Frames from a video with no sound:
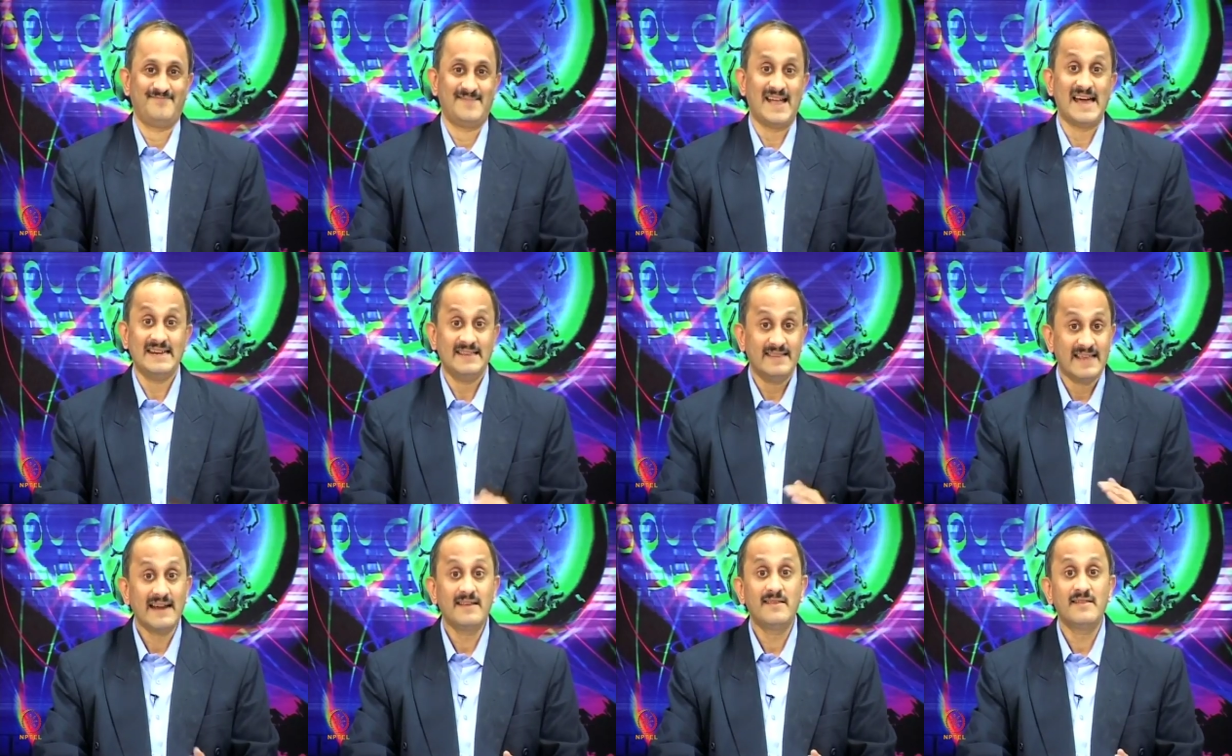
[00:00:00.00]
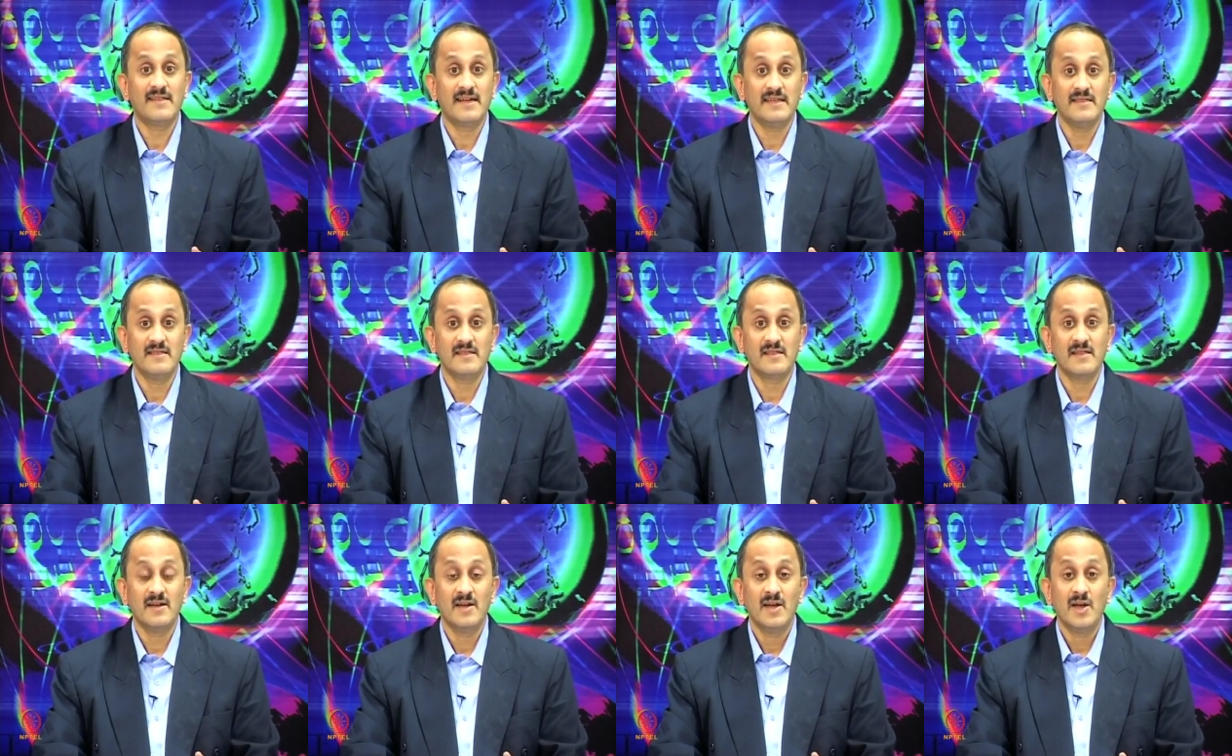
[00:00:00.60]
And in that
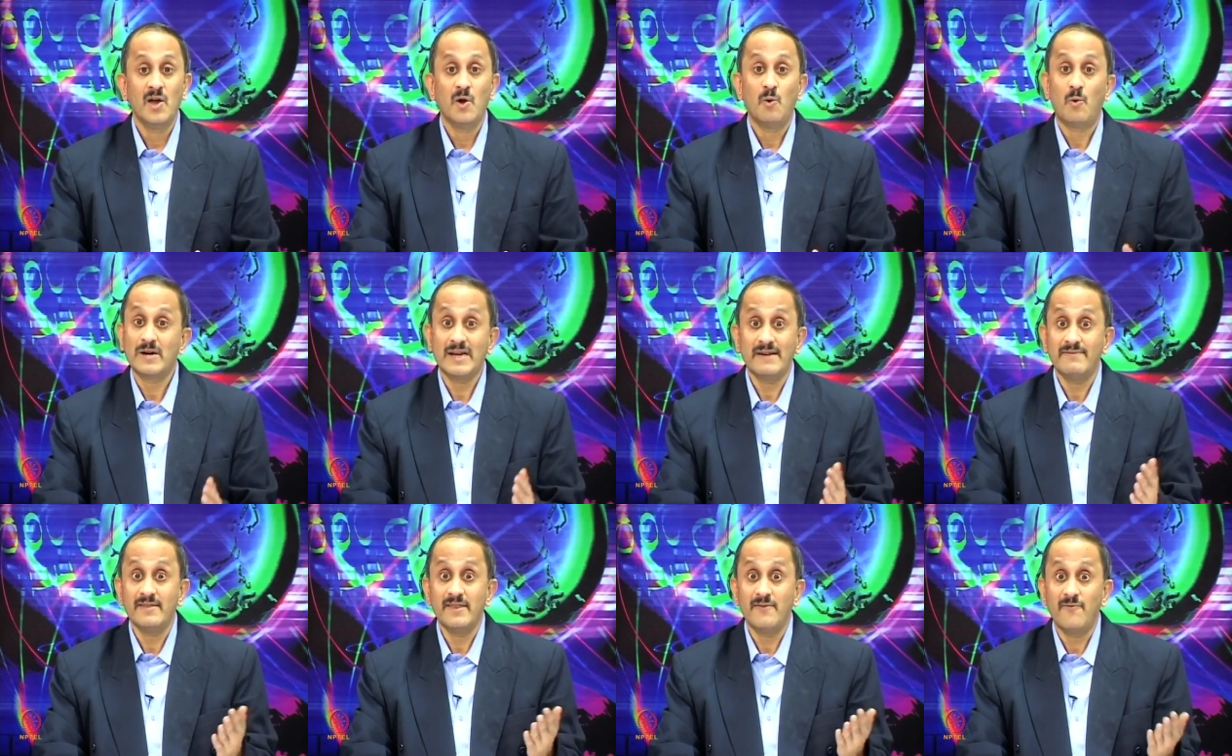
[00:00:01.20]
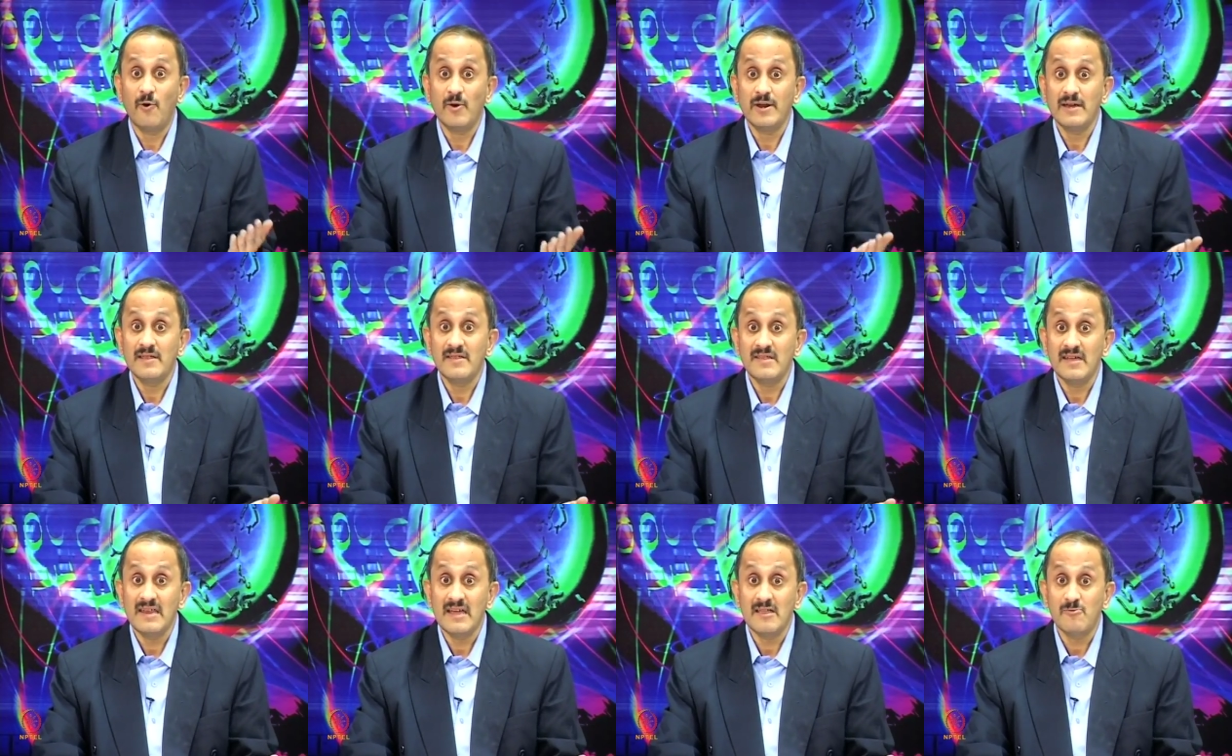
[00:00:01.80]
sense, whatever the Fourier
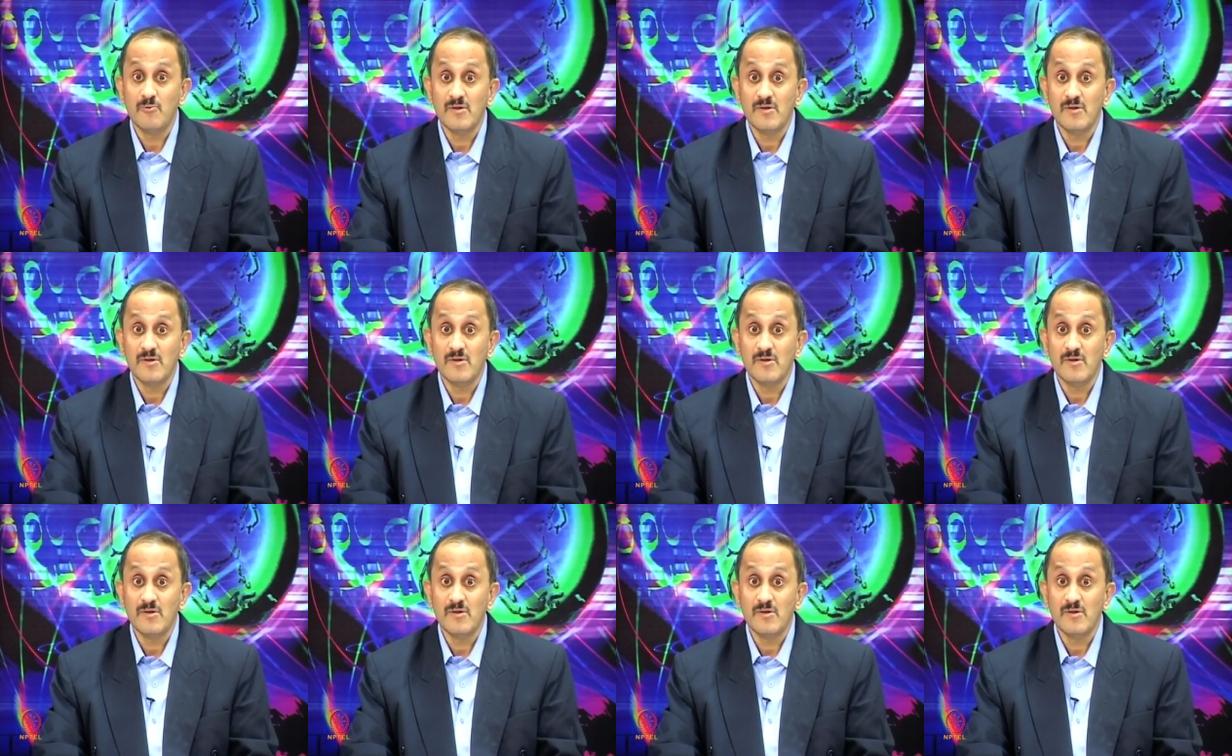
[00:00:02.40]
series